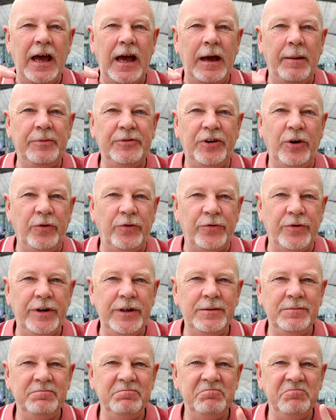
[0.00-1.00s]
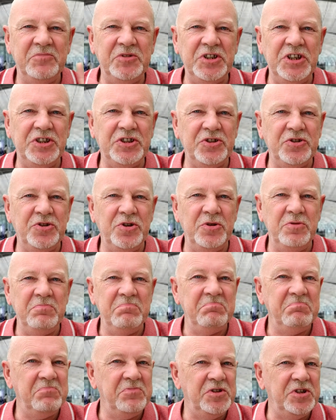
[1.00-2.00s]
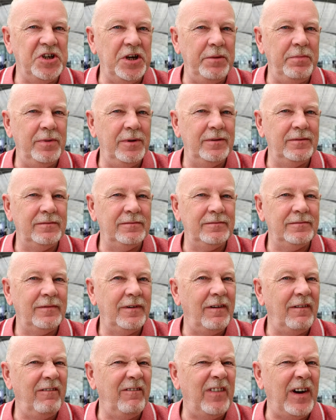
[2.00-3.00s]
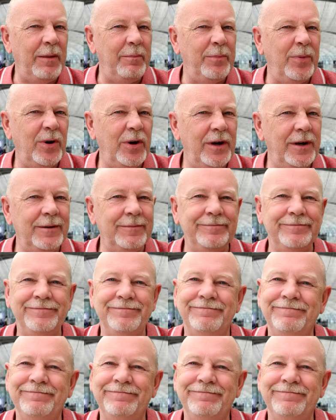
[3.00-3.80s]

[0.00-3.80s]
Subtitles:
Episode 3, Season 2, Jib, Vampire.